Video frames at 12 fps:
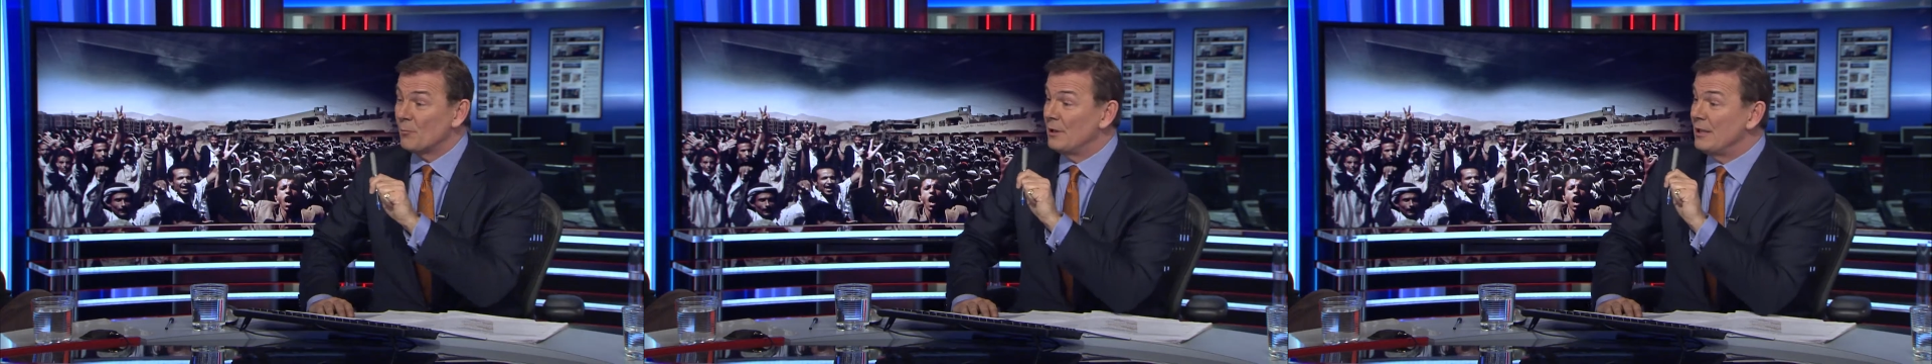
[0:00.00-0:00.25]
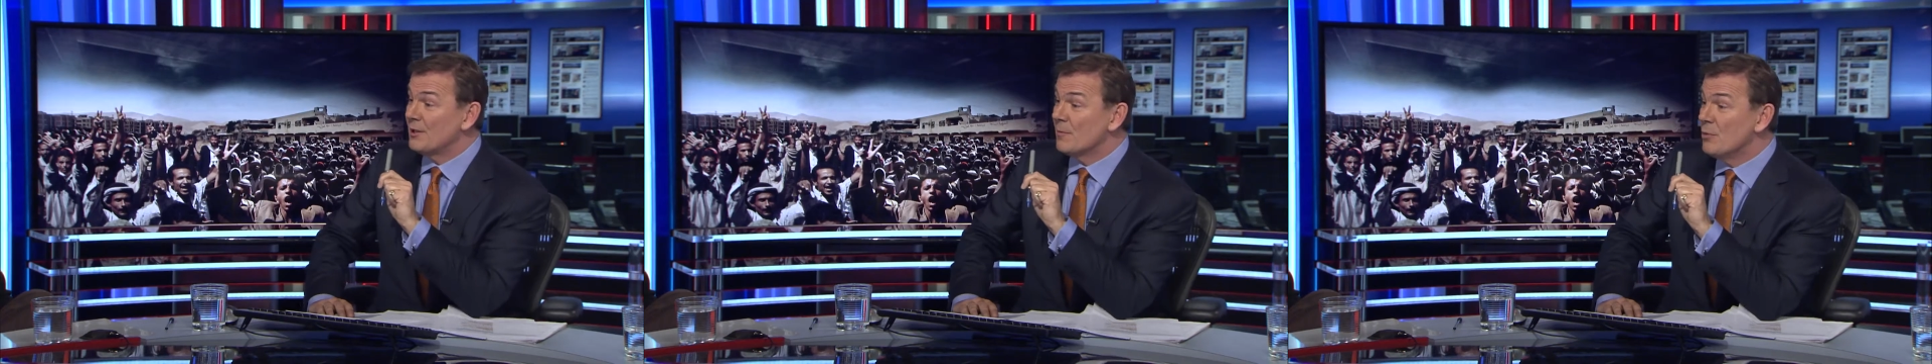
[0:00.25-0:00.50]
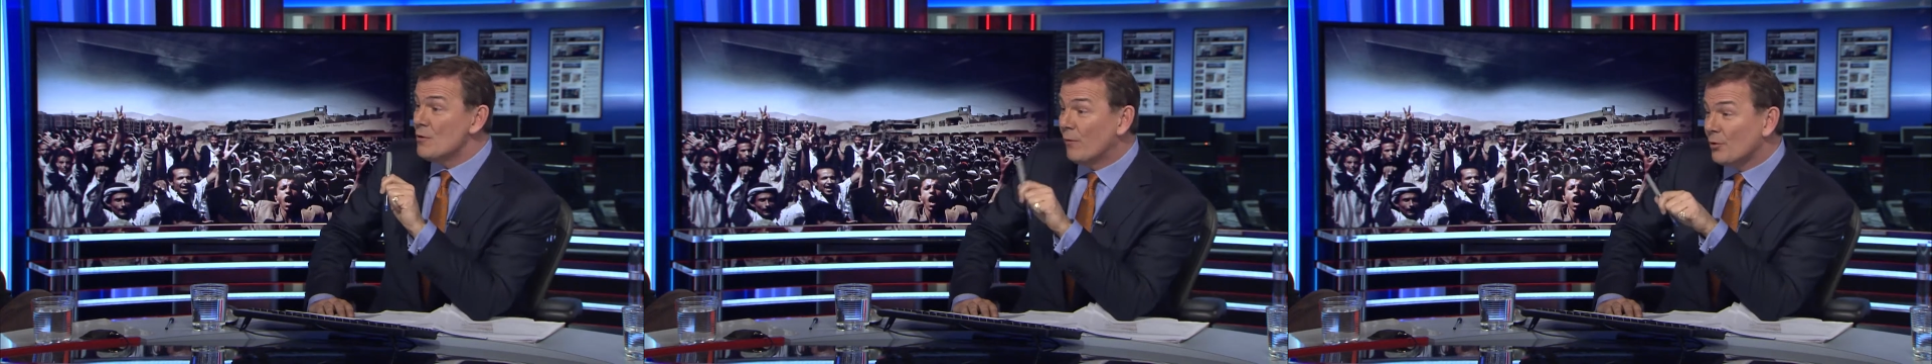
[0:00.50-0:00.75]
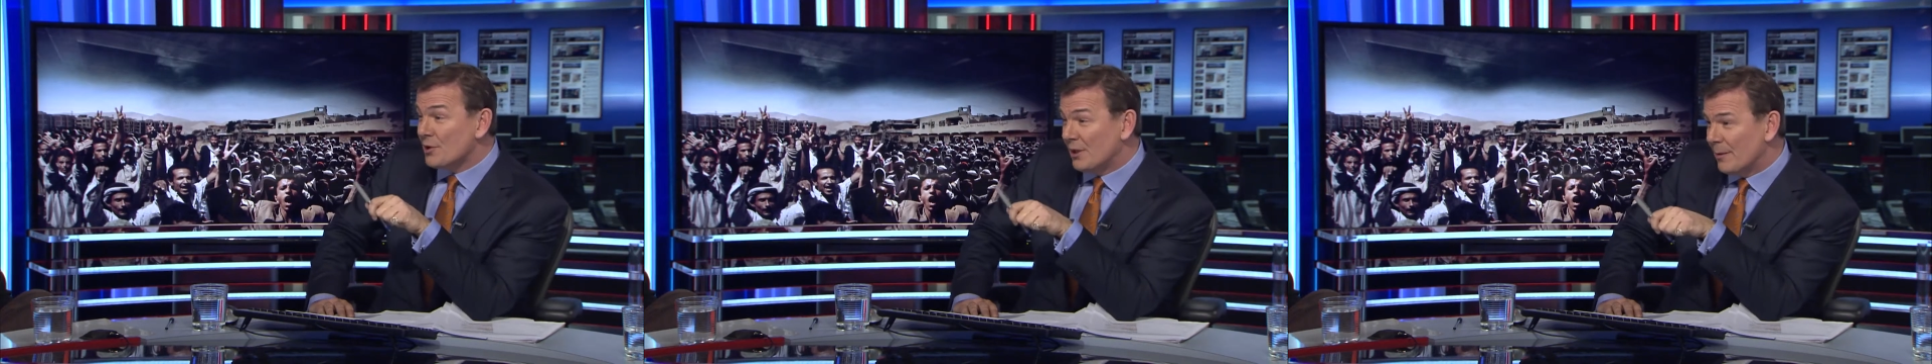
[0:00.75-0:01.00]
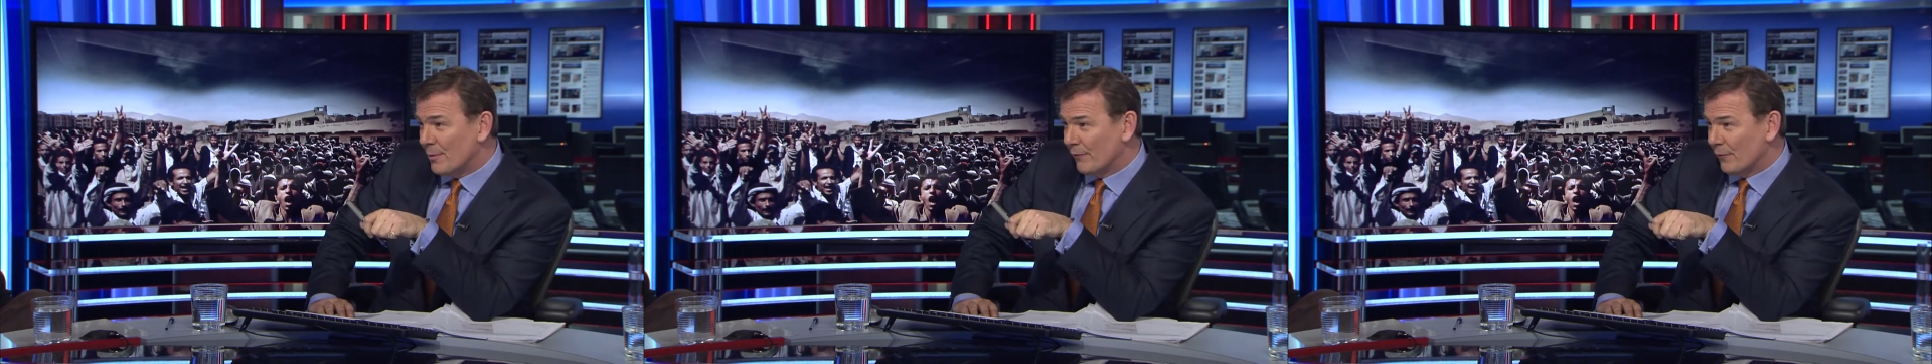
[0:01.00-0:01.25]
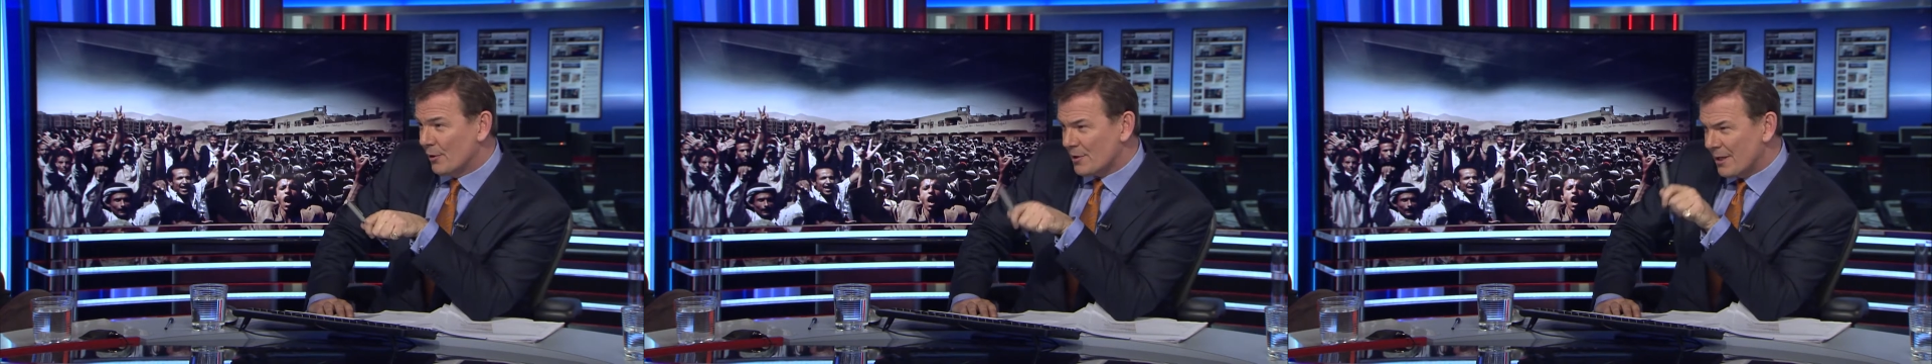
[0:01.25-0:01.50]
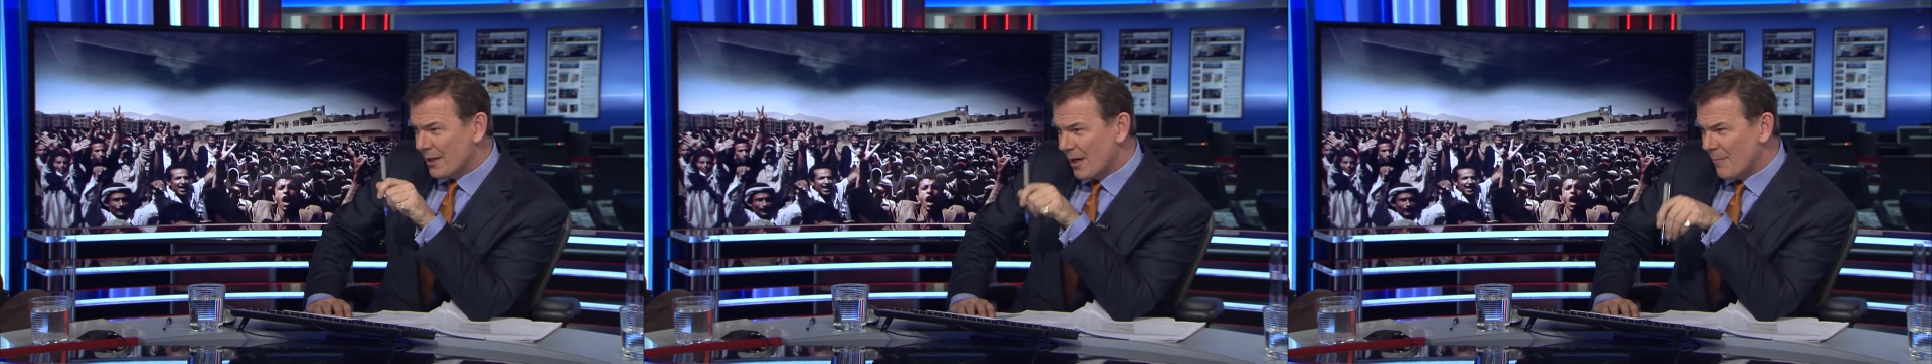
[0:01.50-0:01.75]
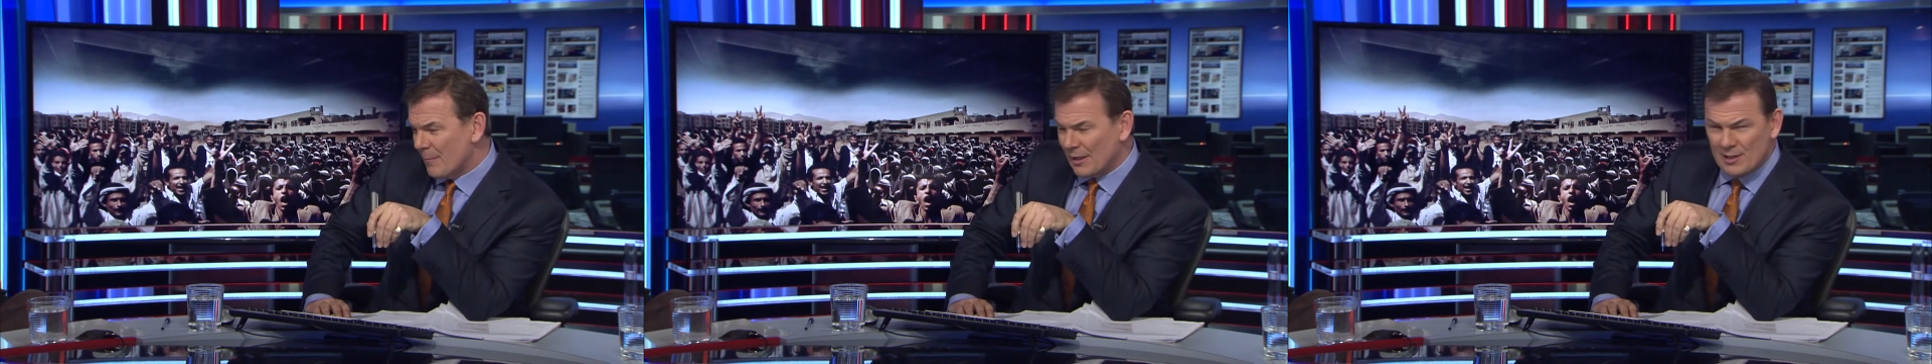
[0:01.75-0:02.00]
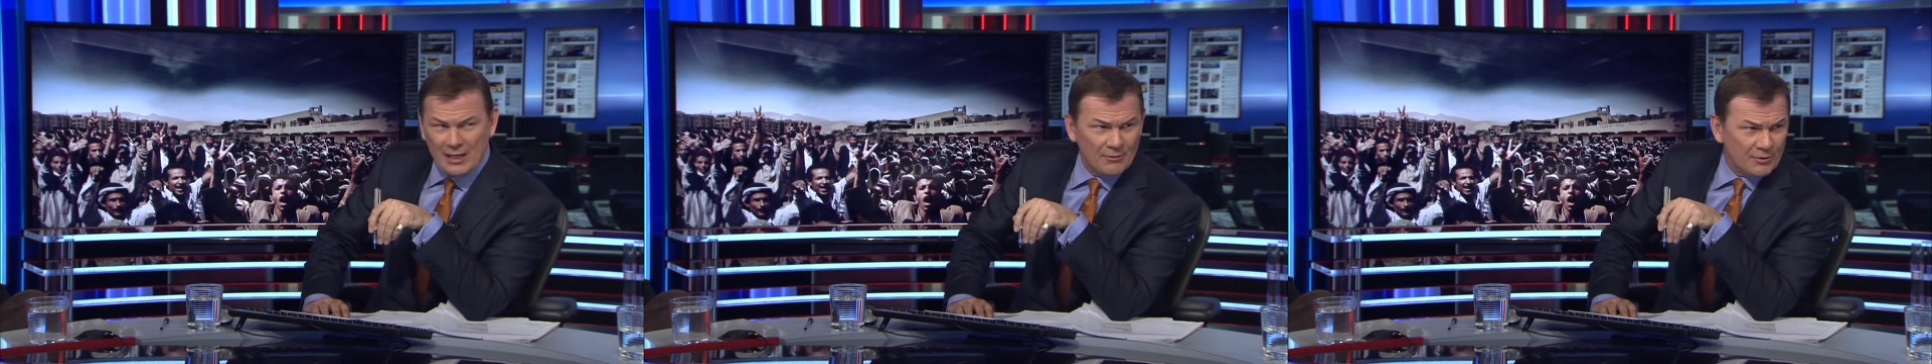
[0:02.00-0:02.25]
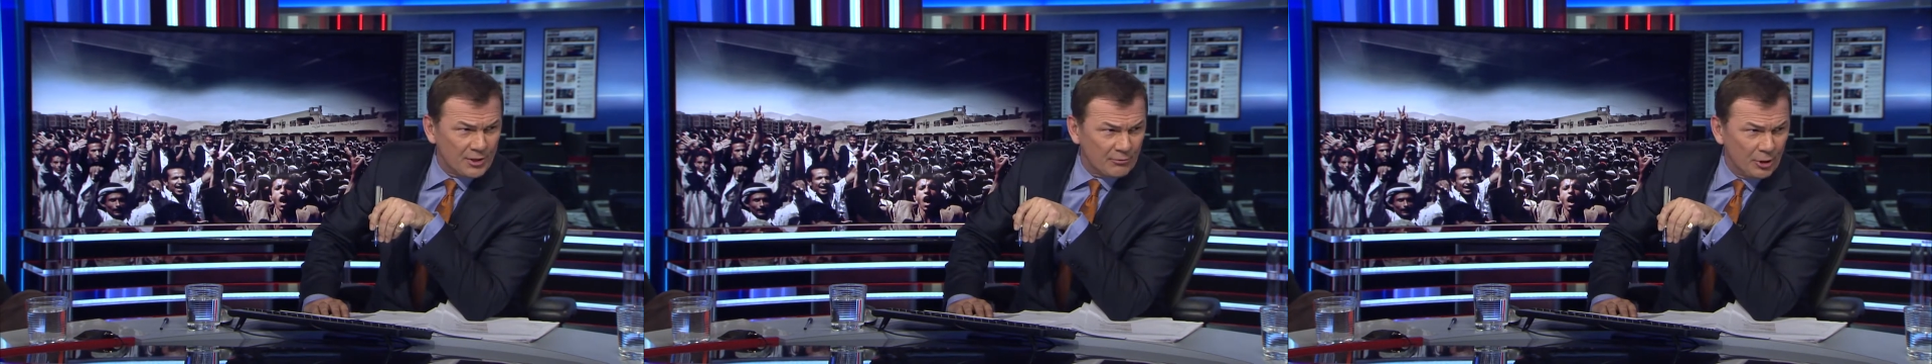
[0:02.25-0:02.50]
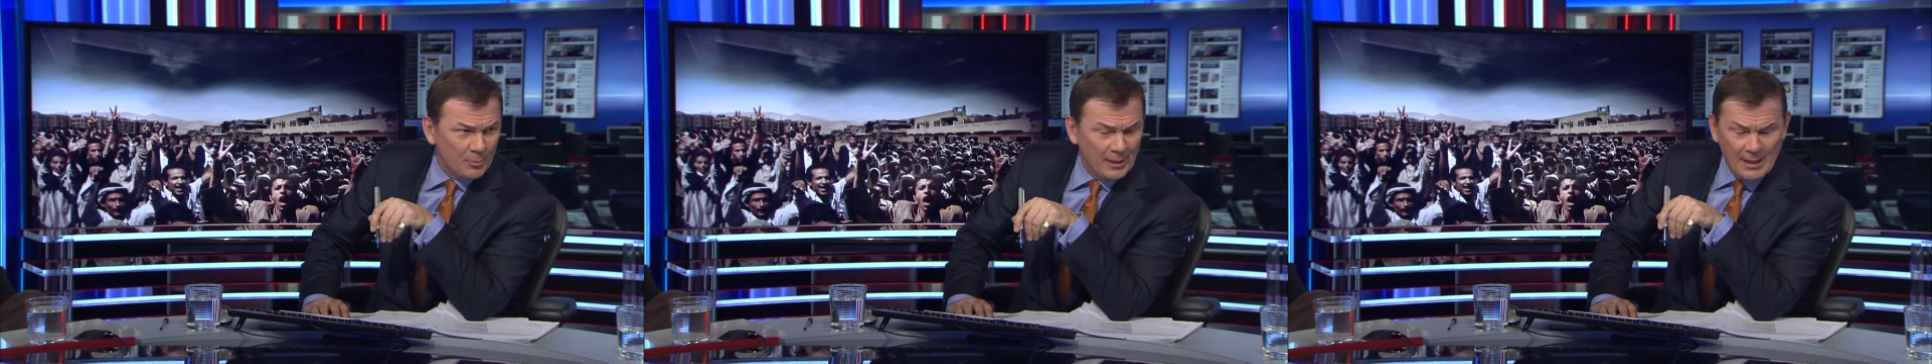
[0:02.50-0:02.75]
We need to move on to Libya first and then come back together as a group.